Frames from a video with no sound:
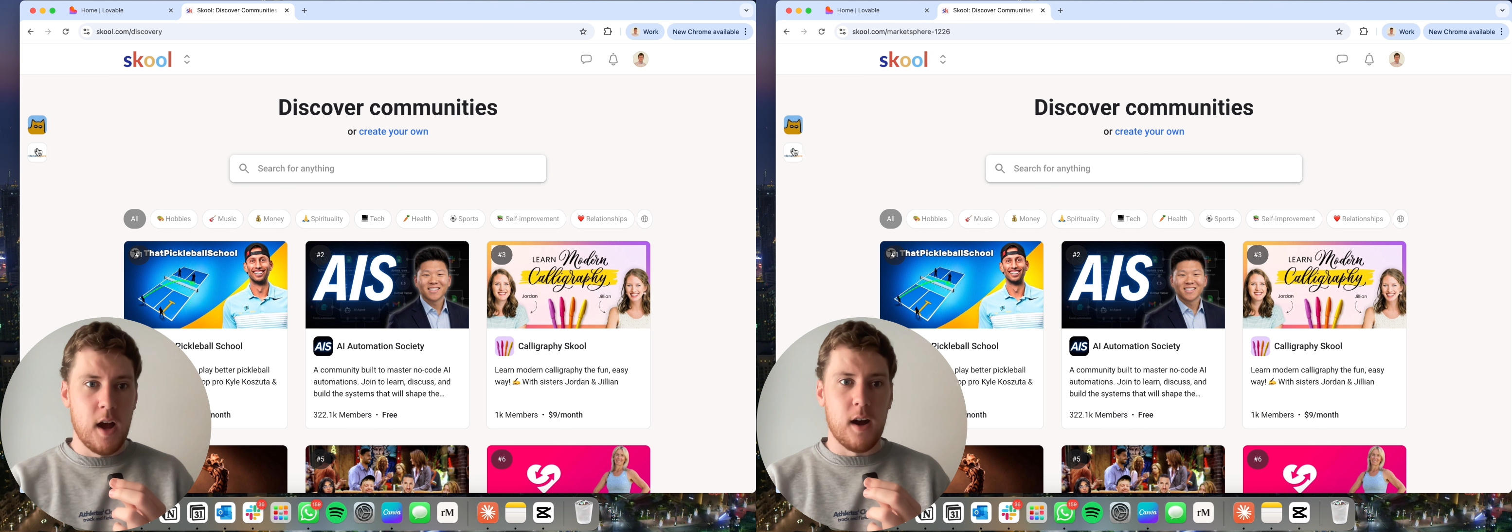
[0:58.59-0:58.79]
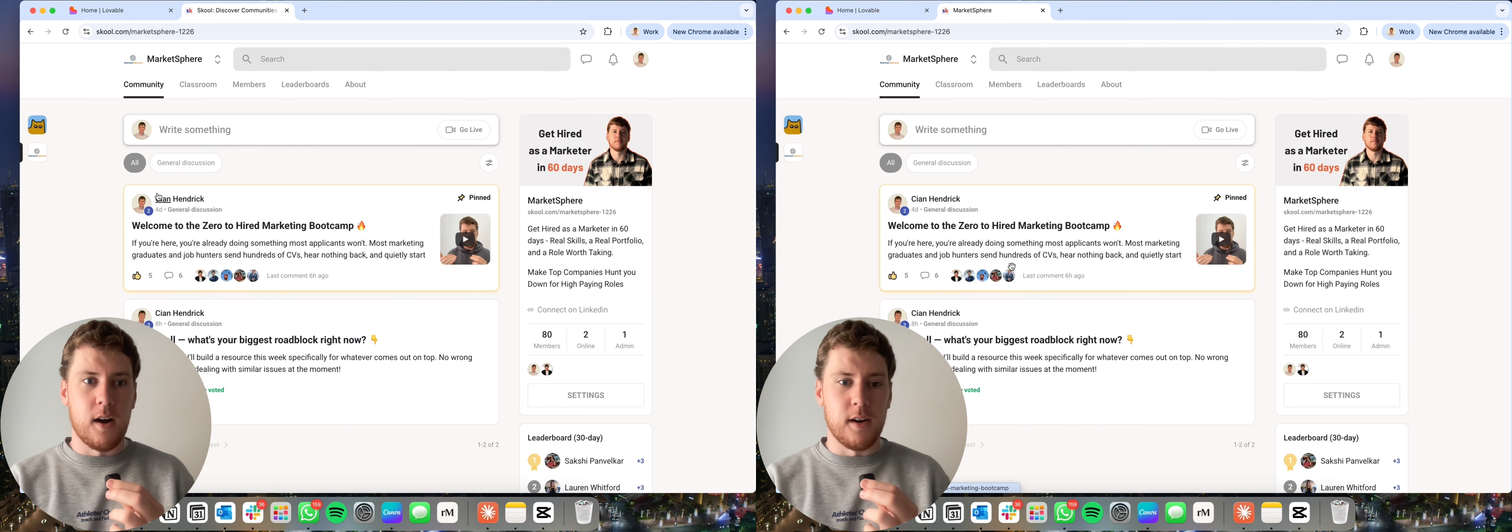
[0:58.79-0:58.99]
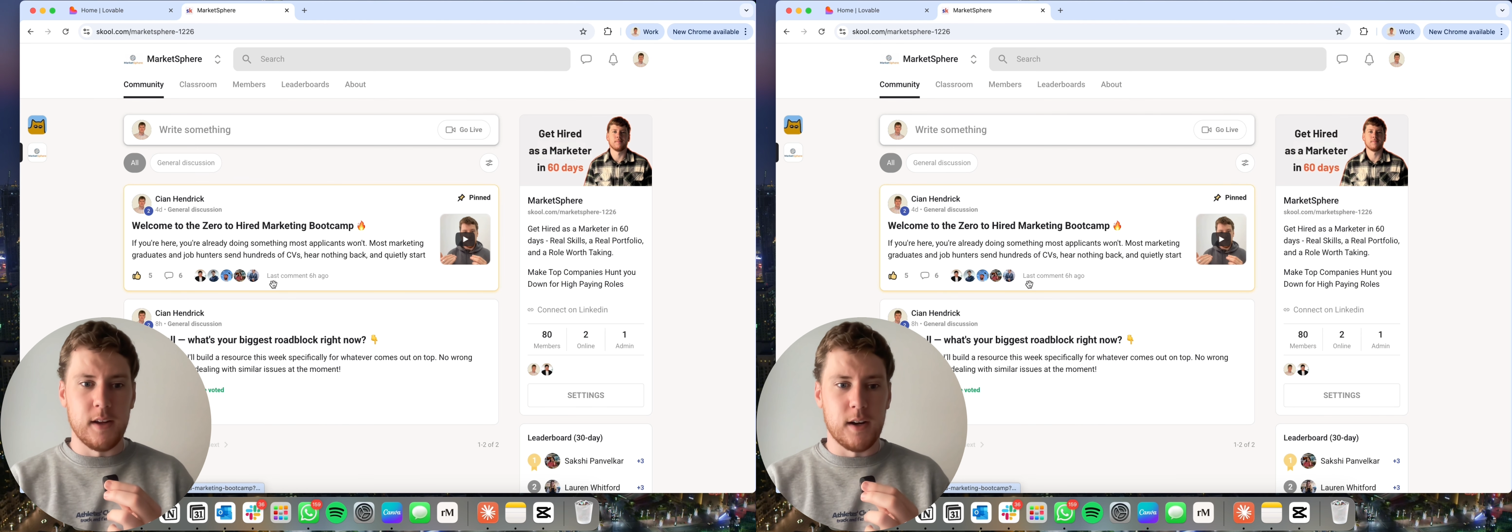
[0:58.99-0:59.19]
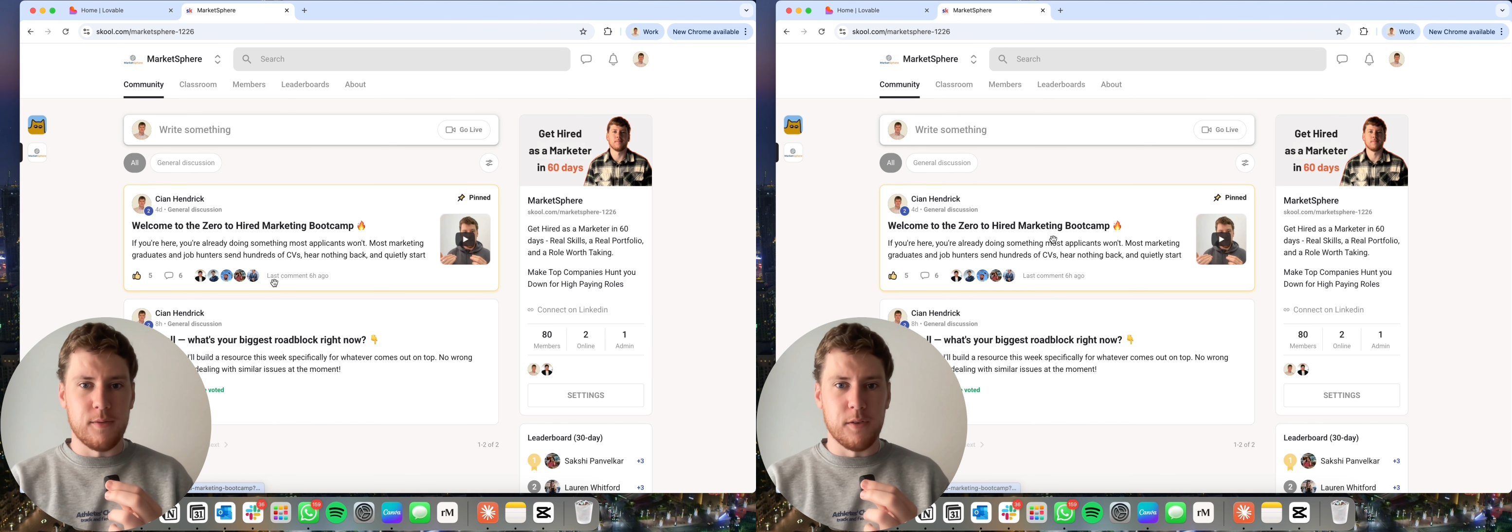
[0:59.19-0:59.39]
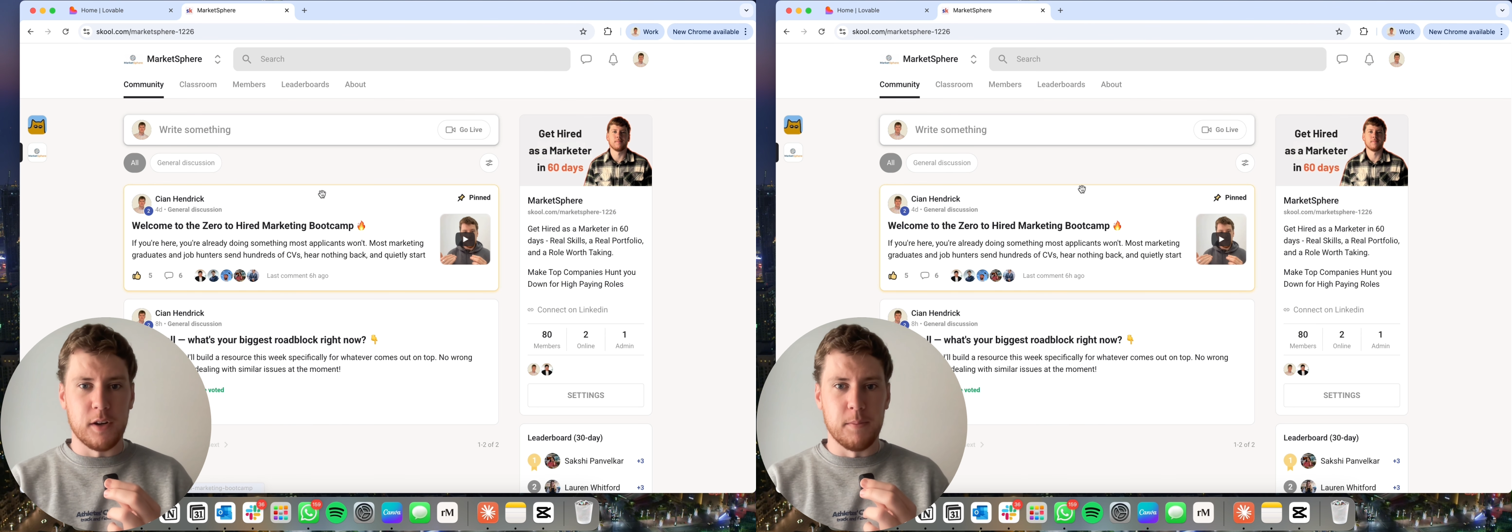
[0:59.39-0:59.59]
I
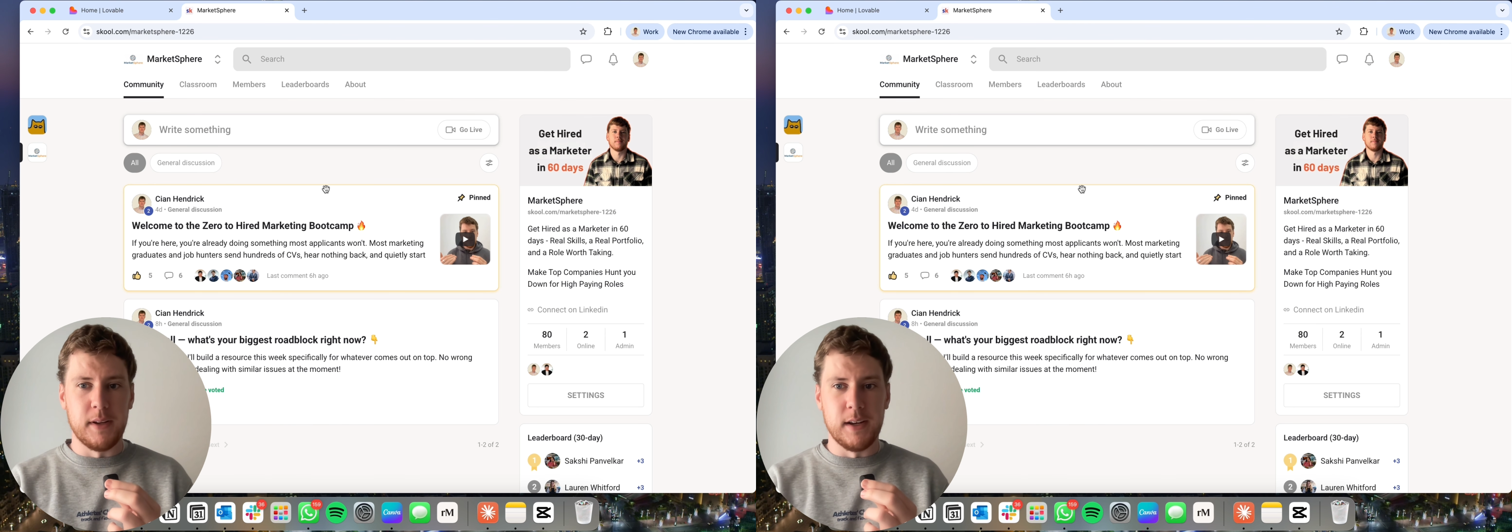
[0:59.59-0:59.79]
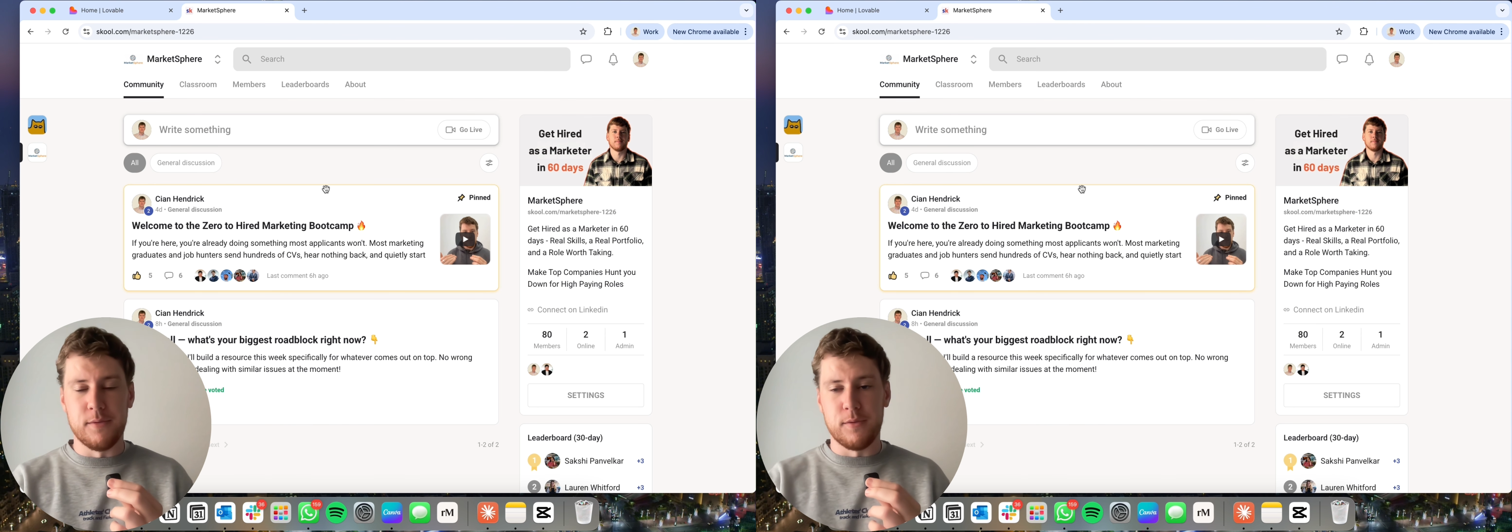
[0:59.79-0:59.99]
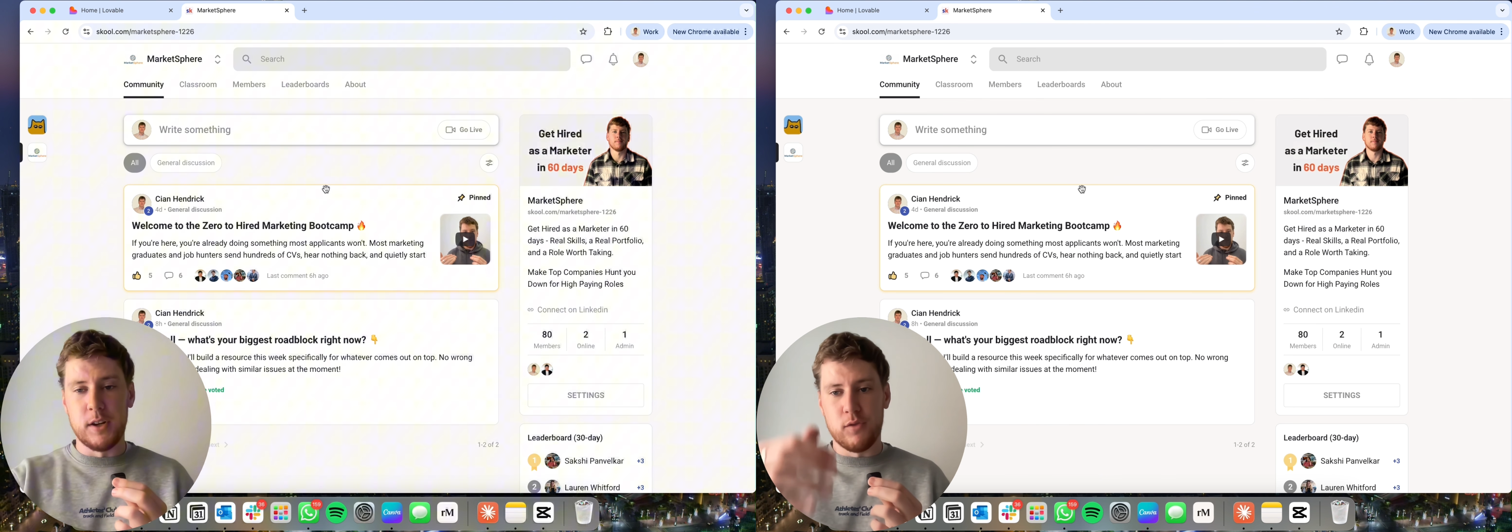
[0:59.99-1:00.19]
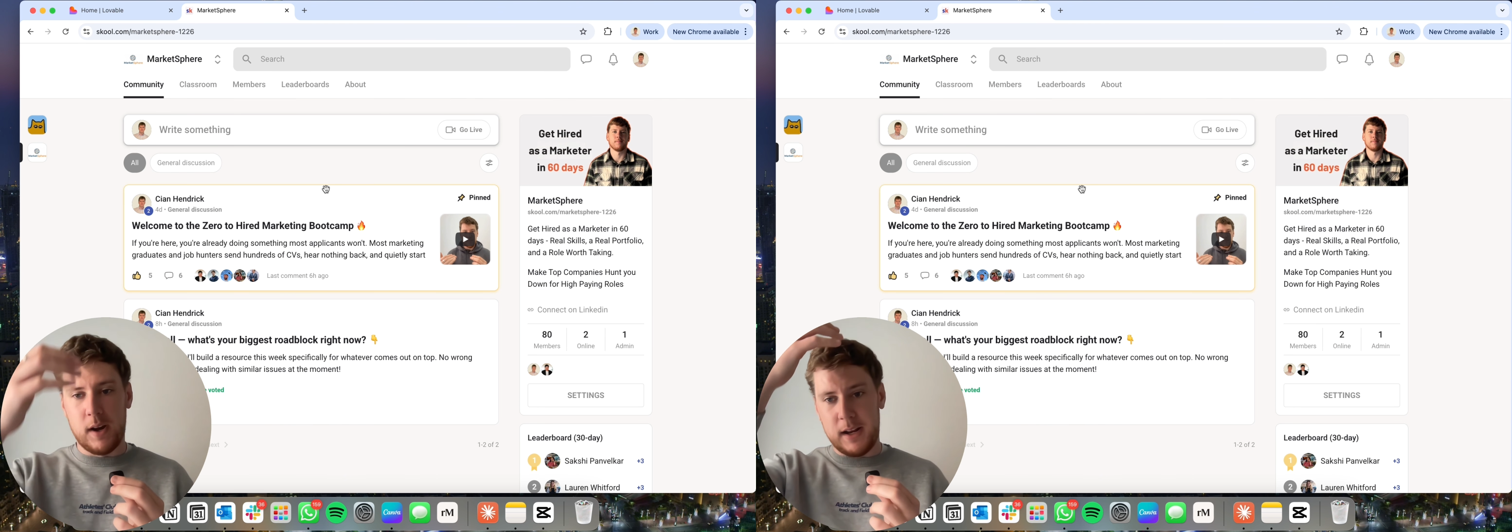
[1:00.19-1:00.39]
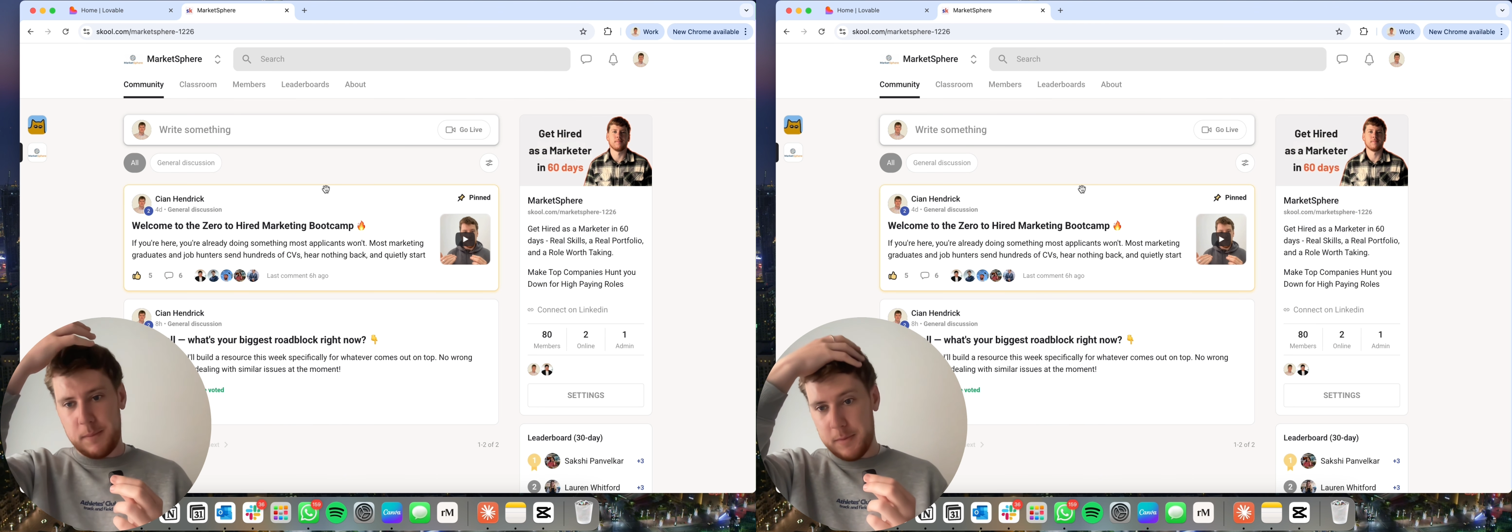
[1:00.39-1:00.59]
offer completely free
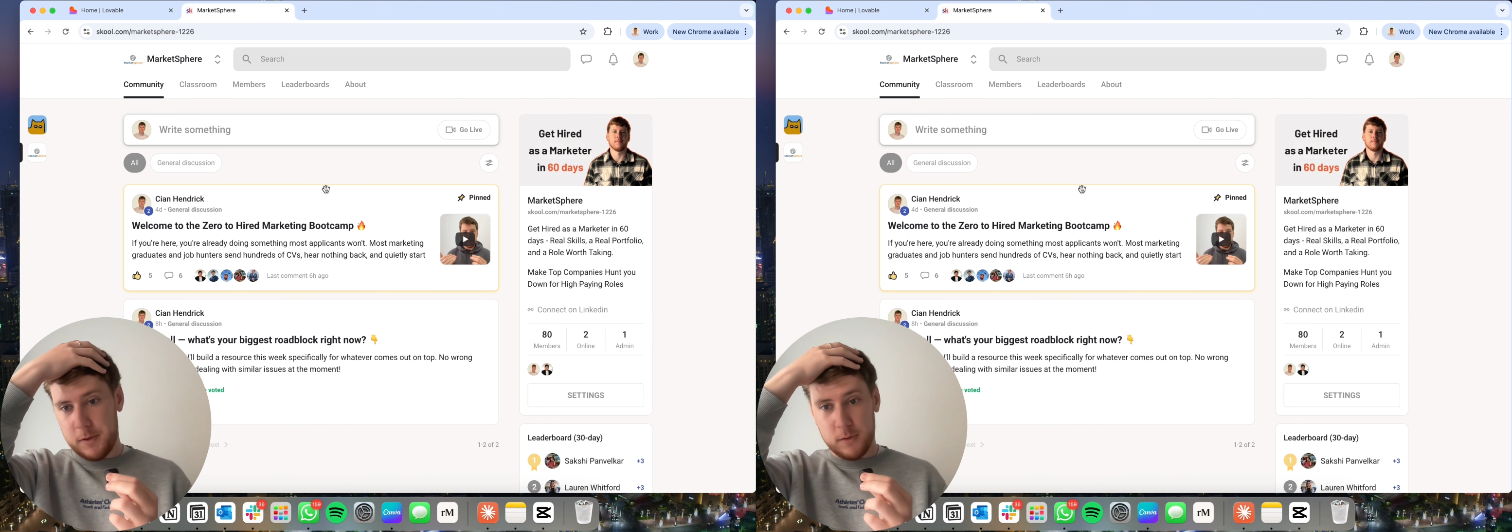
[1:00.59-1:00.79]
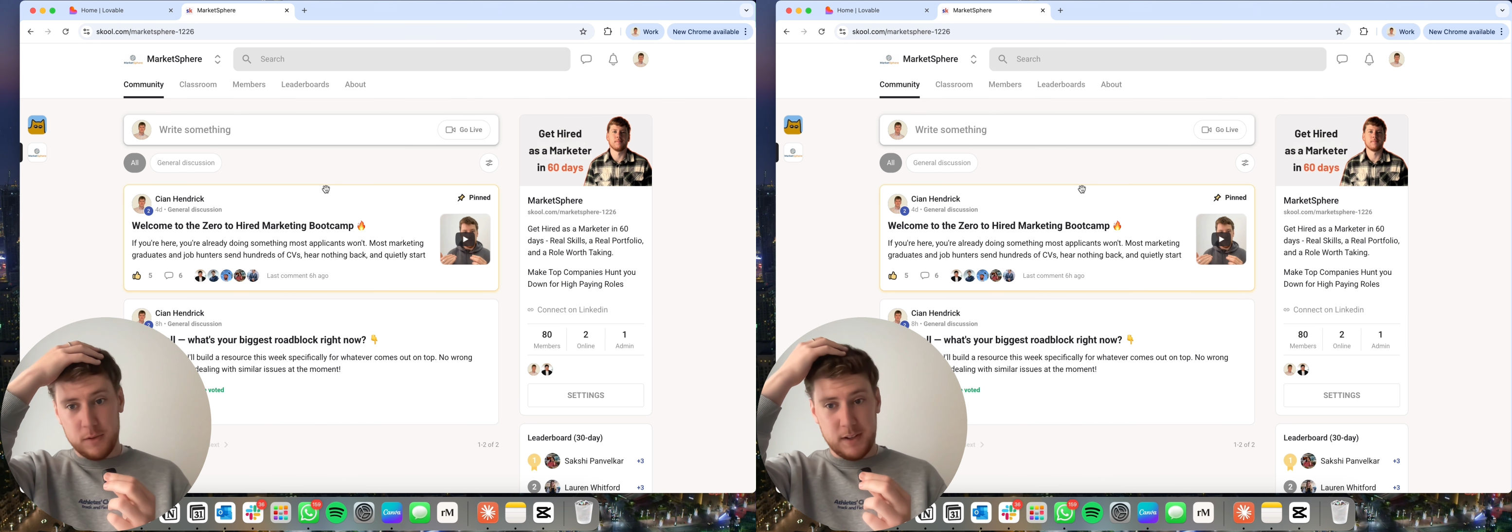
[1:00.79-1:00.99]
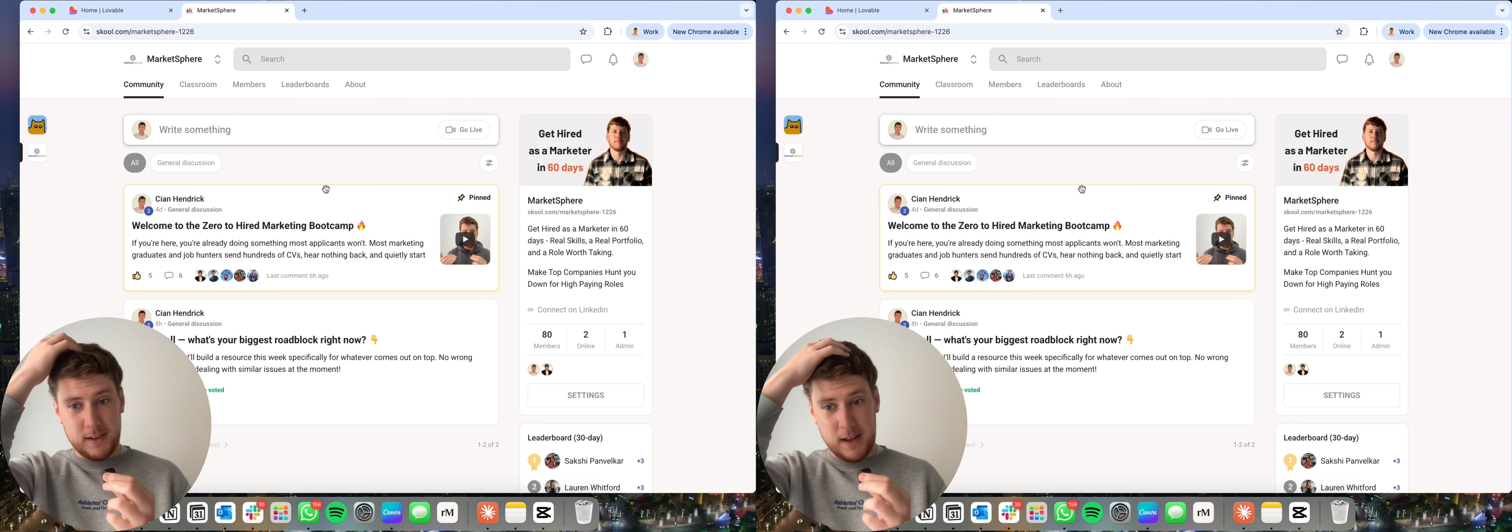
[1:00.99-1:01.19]
training to people who are looking to get into